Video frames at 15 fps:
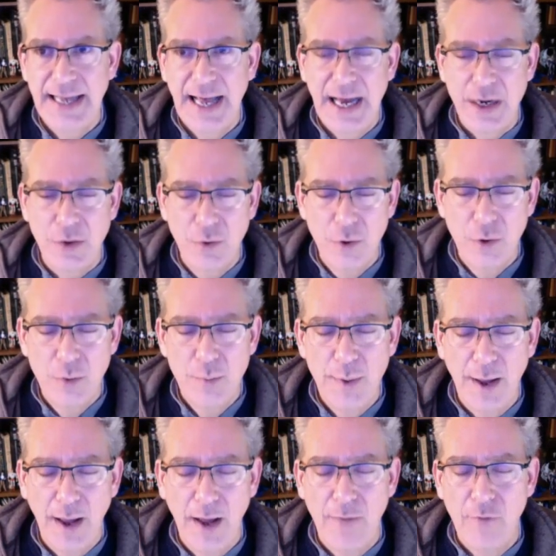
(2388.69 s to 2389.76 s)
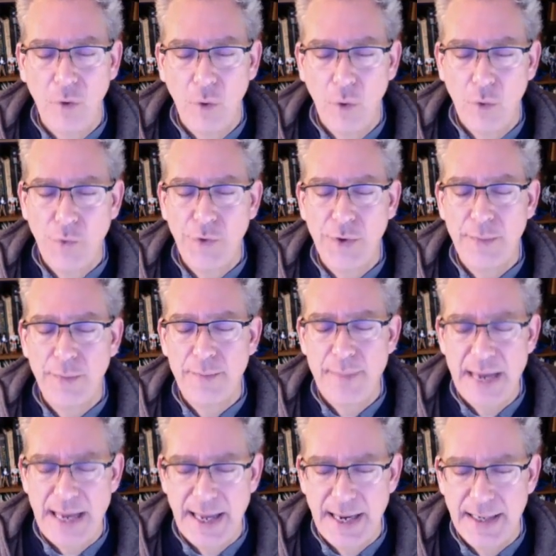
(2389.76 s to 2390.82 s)
a group of older
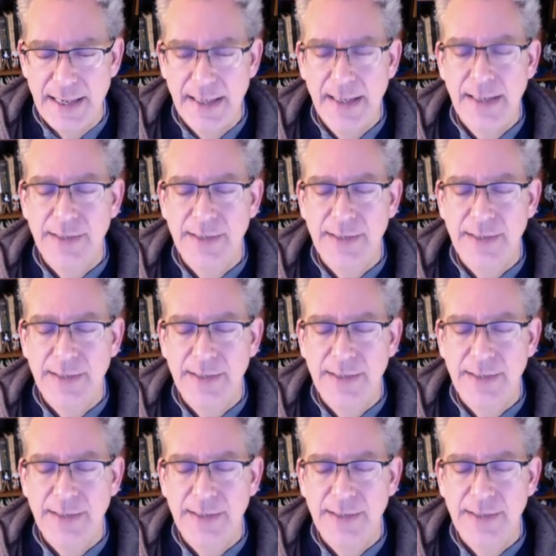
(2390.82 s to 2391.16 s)
men,